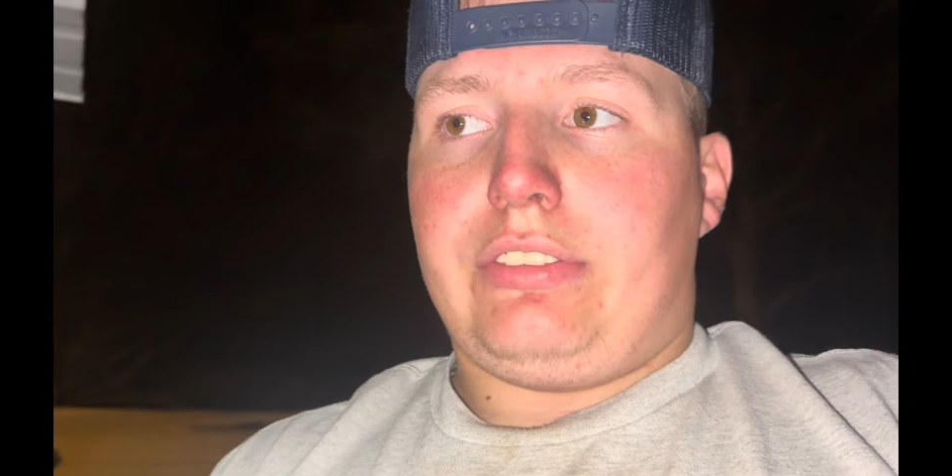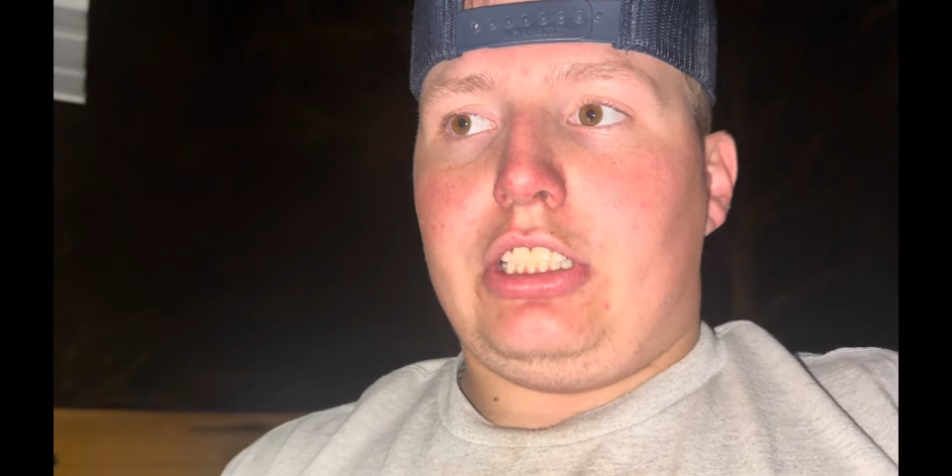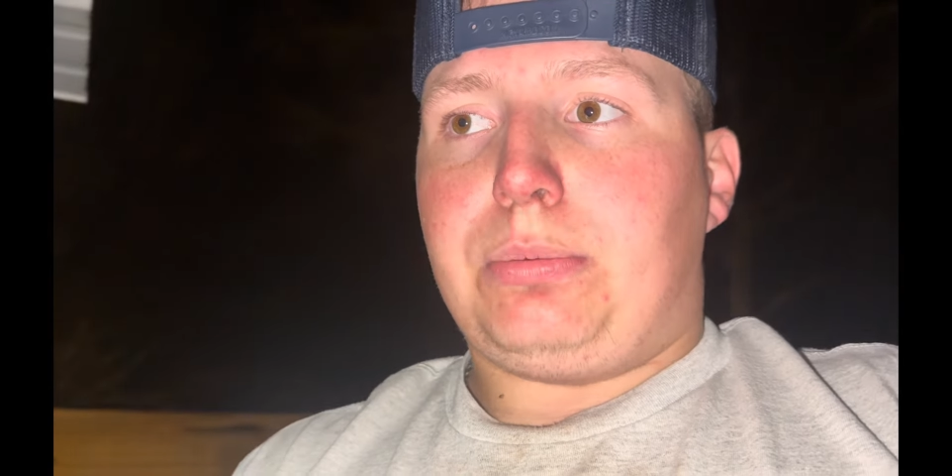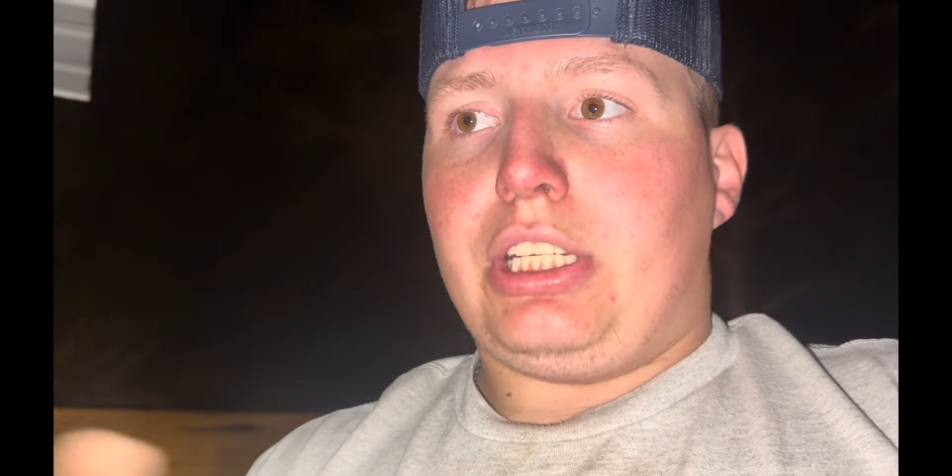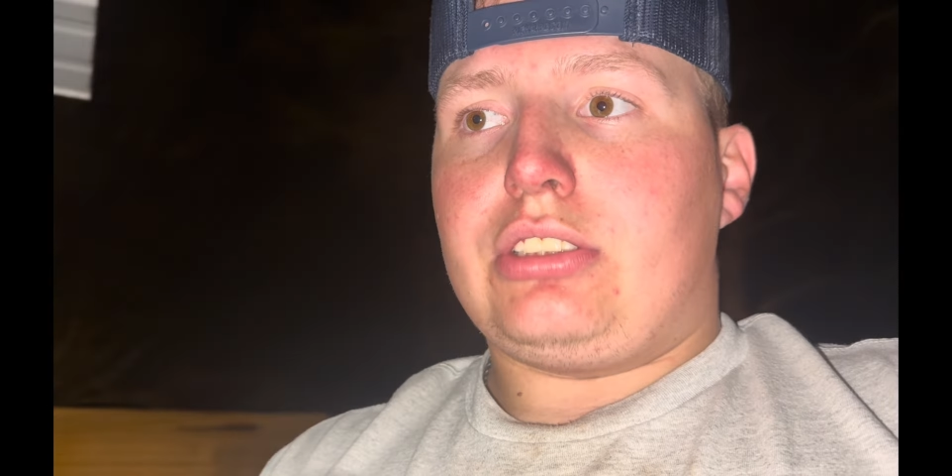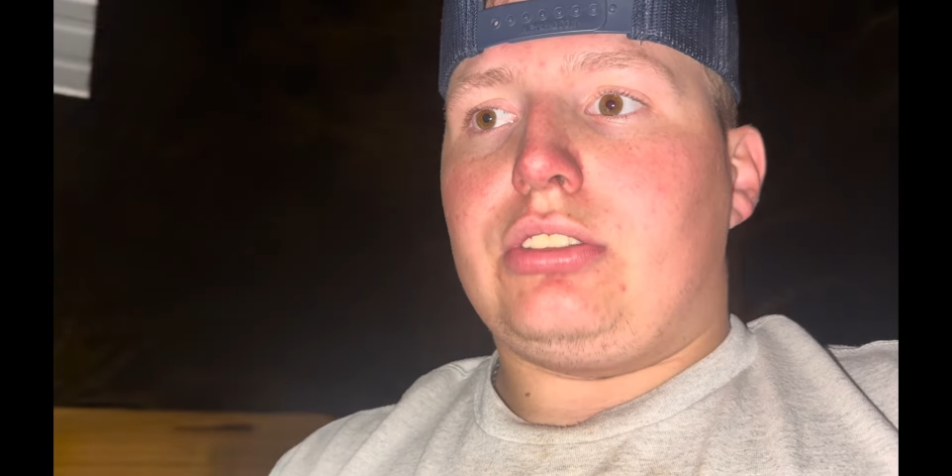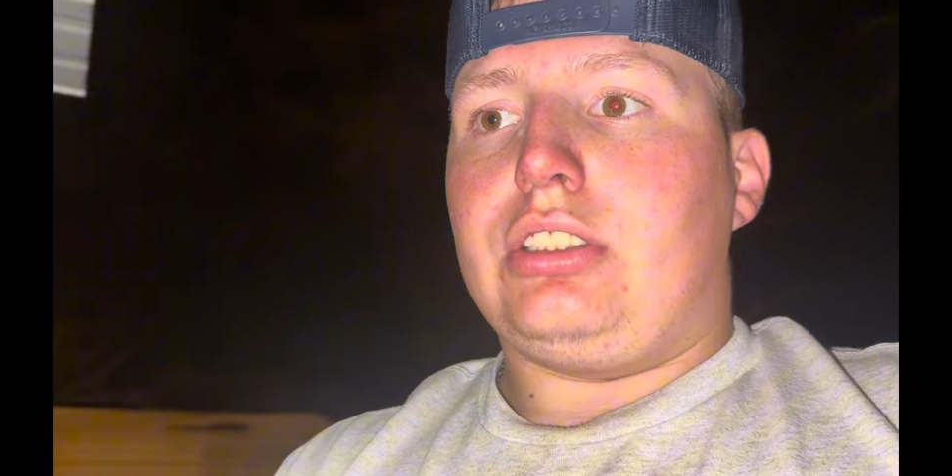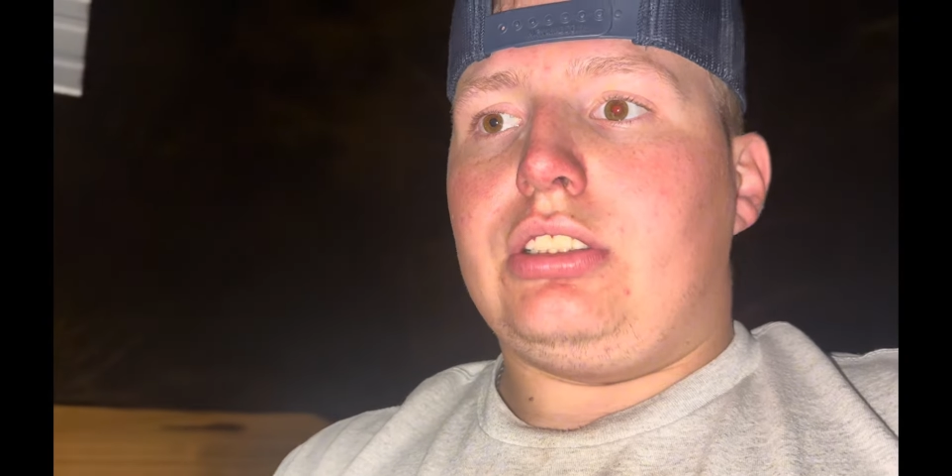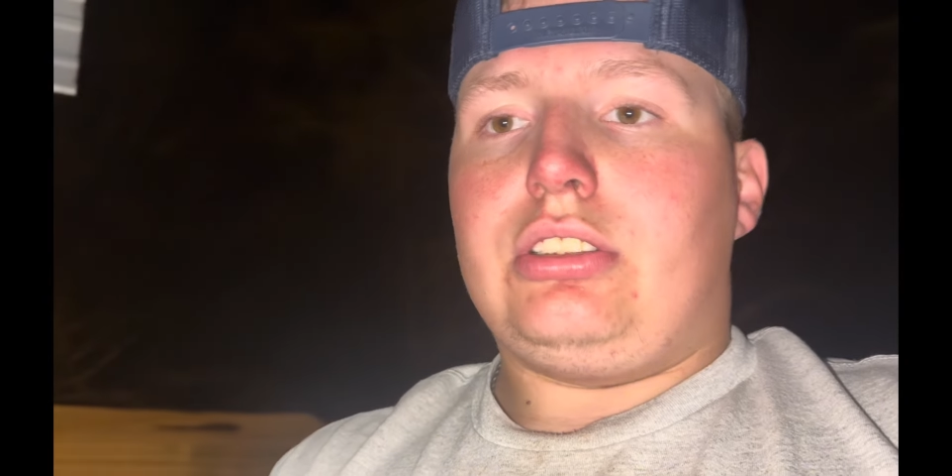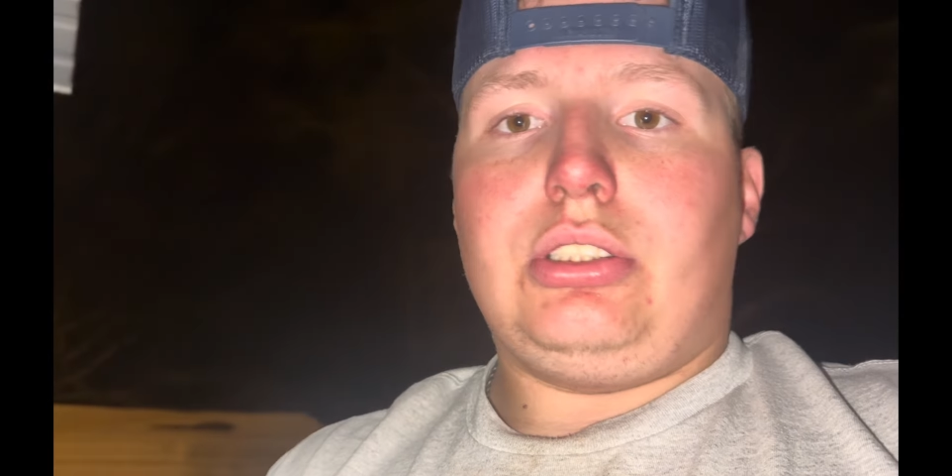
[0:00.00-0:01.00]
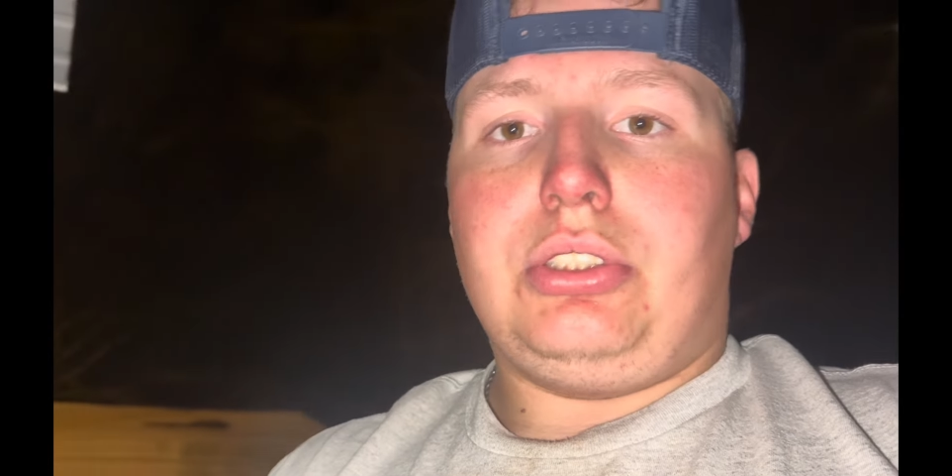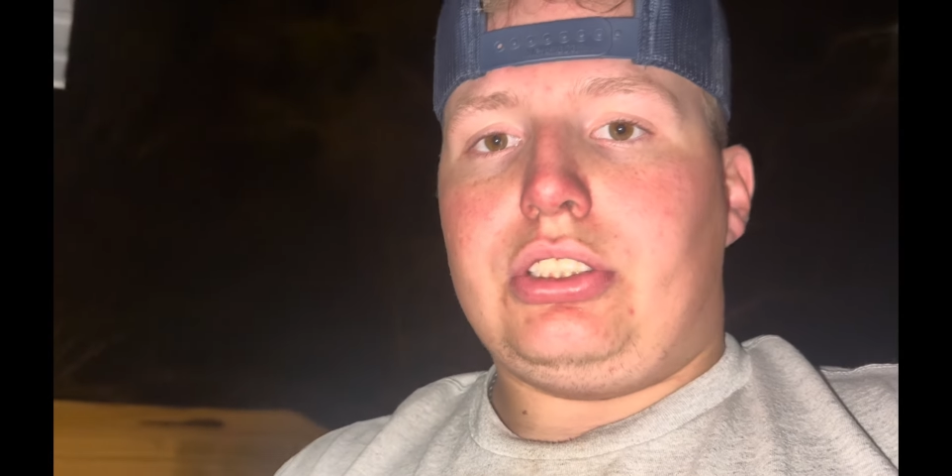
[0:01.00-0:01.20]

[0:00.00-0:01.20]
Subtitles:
you press on the 2-inch